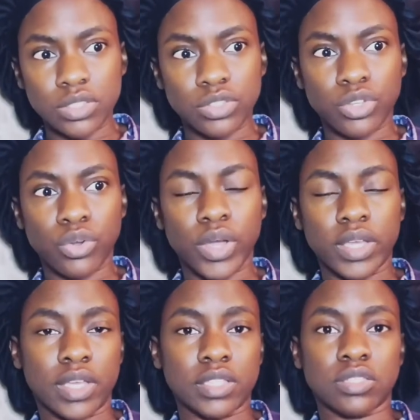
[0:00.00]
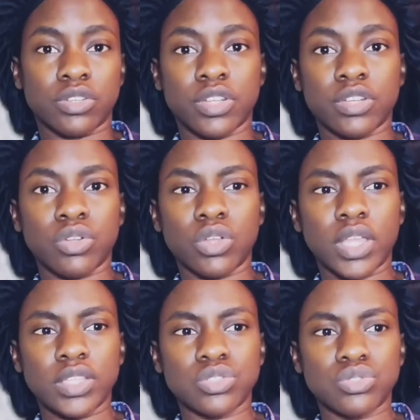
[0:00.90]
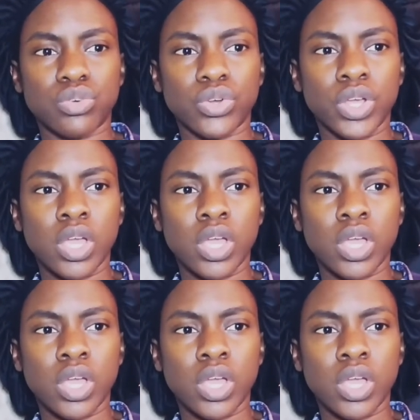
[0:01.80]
You know, I started an online store,